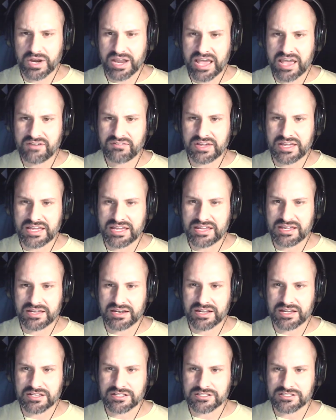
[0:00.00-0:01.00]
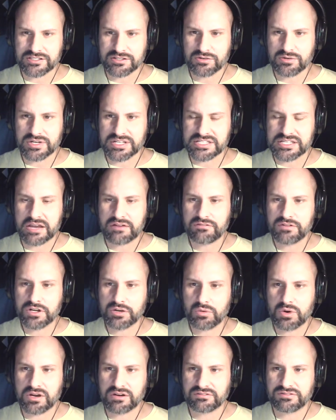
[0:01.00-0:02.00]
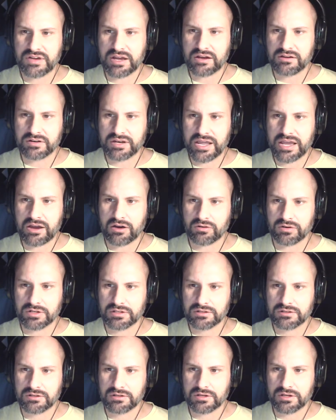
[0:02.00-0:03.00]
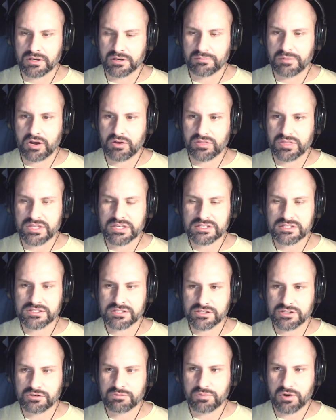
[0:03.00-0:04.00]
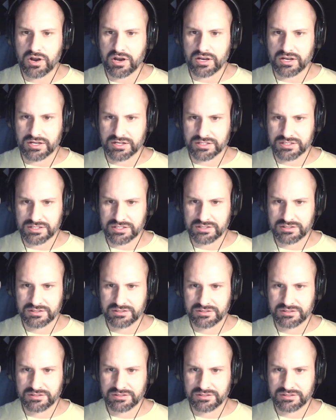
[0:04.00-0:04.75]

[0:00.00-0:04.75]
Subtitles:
would have a hit as soon as everyone found out about this new product.